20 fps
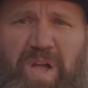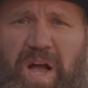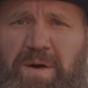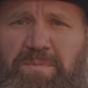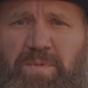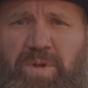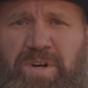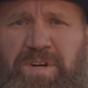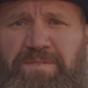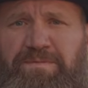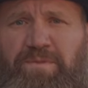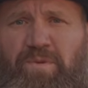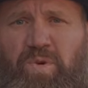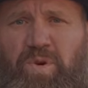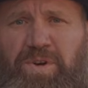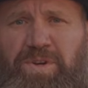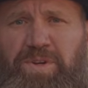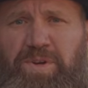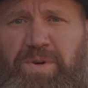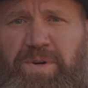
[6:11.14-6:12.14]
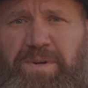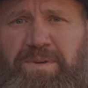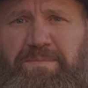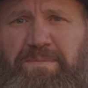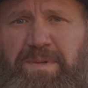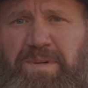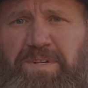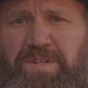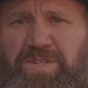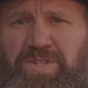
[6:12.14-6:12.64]
looking forward to it.
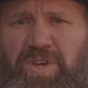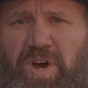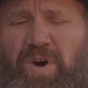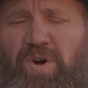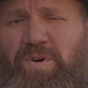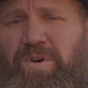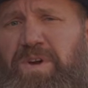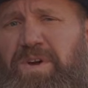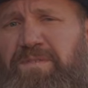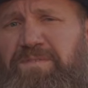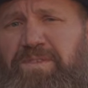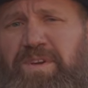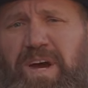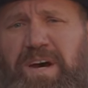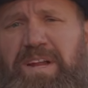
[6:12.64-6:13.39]
So if you